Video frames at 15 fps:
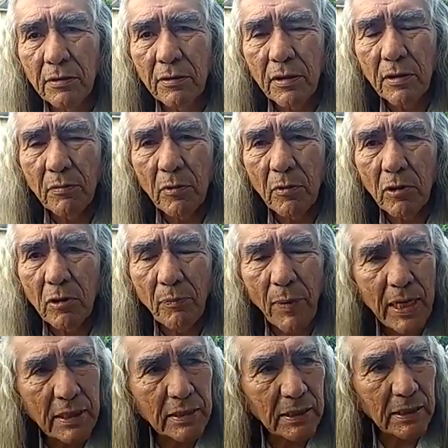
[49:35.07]
the more
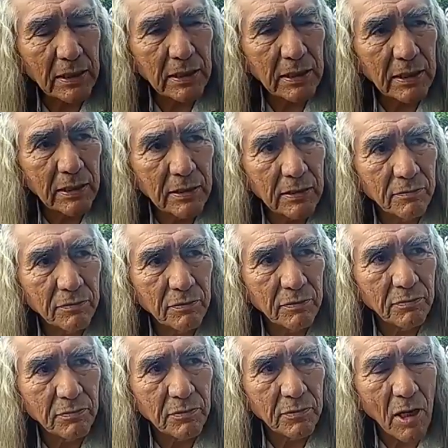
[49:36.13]
basic
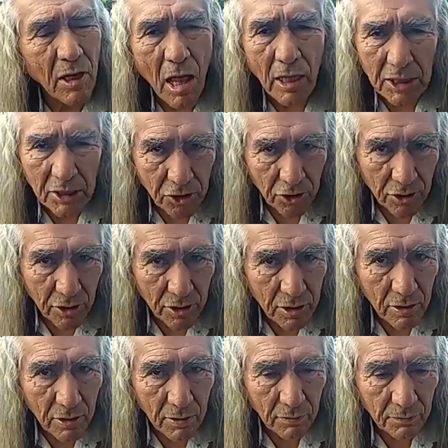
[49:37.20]
knowledges